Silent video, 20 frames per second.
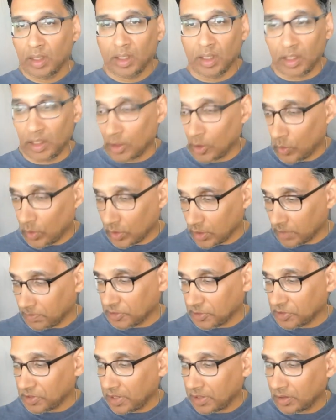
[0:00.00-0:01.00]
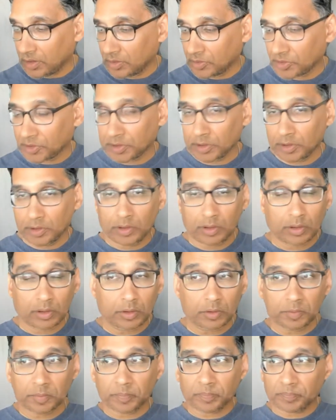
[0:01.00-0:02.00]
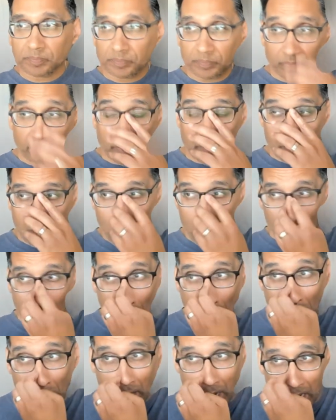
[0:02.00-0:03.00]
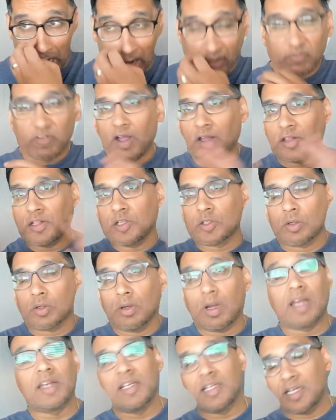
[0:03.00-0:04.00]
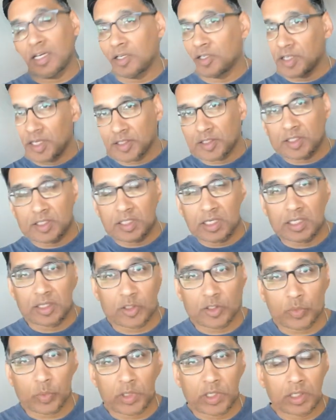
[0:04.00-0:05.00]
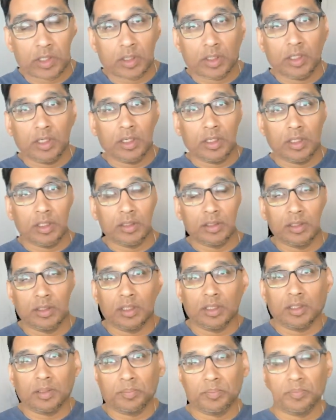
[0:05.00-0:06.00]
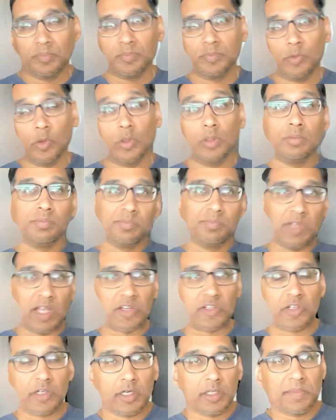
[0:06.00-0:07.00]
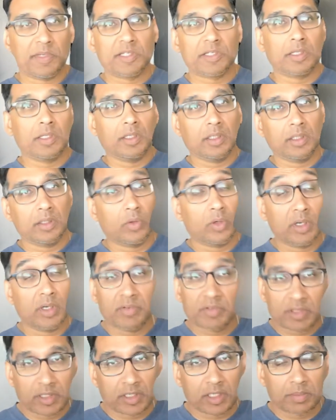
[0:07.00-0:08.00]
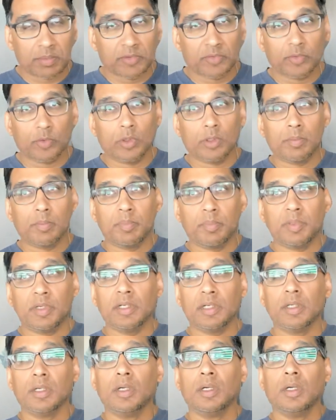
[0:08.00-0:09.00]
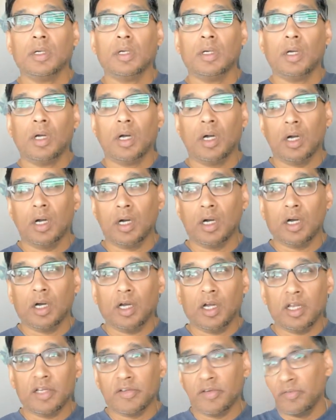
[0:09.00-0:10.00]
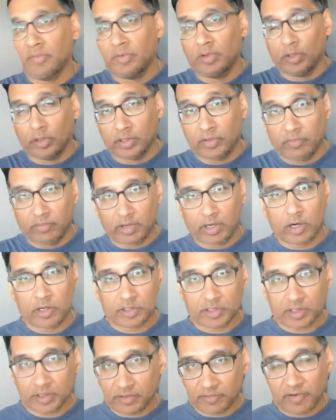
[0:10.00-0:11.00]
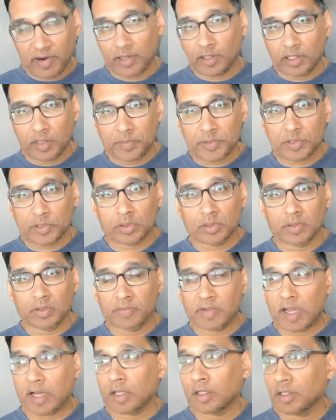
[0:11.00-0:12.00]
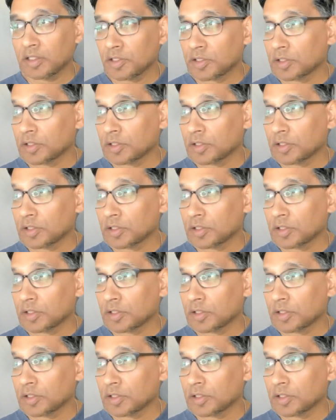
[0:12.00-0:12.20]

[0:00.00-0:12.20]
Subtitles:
Hey y'all, welcome to my channel. So I finally saw, I didn't get a chance to see it this week or yesterday basically, or even the day before, but in regards to the final episode of Acolyte.